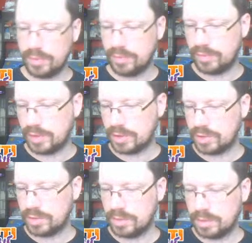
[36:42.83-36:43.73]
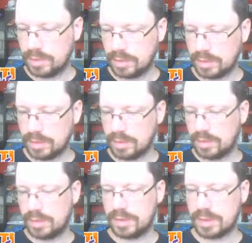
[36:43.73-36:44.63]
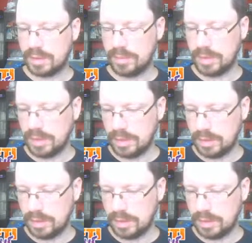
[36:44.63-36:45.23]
function. It's gonna be